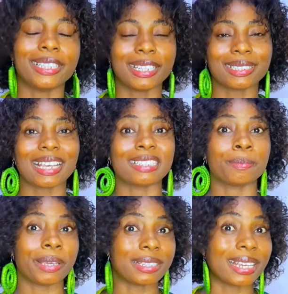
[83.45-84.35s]
Yes, as
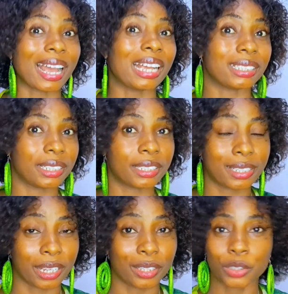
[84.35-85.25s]
basic as this
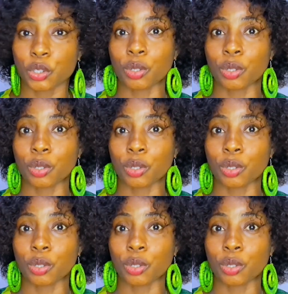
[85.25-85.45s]
sounds,